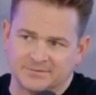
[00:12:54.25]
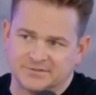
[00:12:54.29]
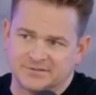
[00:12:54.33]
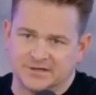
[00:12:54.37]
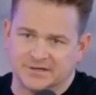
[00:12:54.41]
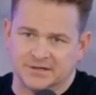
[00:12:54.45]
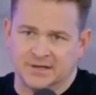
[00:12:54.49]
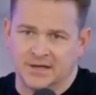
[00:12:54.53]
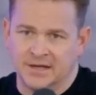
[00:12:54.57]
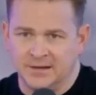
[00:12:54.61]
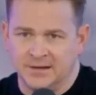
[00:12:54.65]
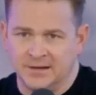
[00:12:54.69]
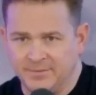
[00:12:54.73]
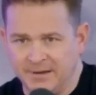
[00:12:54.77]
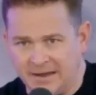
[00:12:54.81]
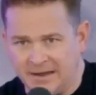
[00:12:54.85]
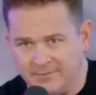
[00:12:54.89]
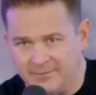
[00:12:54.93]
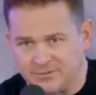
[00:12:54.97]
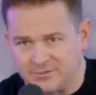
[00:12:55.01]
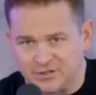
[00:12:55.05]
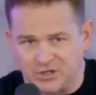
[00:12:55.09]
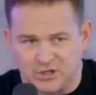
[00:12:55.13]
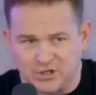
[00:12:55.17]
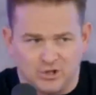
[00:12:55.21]
to be
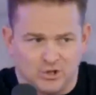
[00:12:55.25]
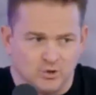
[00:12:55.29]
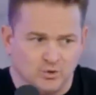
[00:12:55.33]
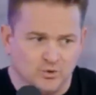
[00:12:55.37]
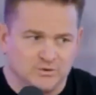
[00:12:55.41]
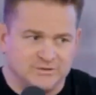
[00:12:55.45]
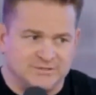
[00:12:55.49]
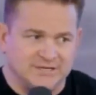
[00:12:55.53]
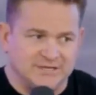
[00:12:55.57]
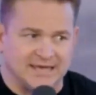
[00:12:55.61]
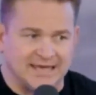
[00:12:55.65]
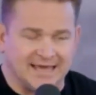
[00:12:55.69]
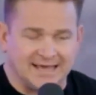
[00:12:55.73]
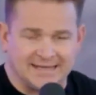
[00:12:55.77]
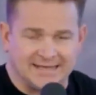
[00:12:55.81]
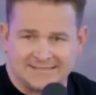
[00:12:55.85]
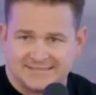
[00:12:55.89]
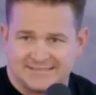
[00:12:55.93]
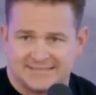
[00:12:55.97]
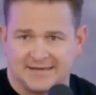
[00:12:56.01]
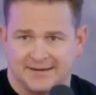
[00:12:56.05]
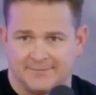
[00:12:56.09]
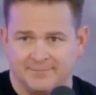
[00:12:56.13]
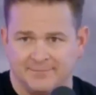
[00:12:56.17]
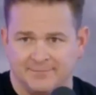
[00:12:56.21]
able to use against
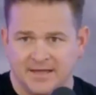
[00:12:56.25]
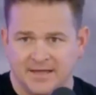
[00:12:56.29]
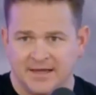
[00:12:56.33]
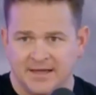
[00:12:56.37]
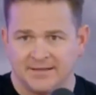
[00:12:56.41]
them.